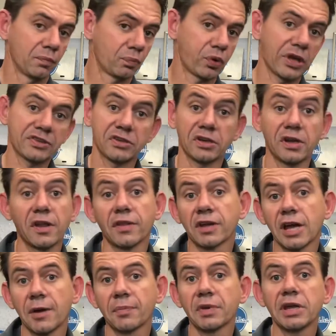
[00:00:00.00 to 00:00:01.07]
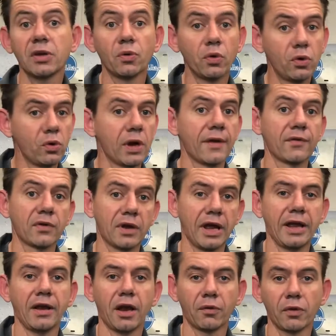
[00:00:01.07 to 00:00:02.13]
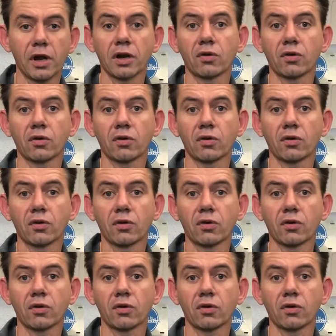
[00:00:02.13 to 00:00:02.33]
president of the company, whoever I run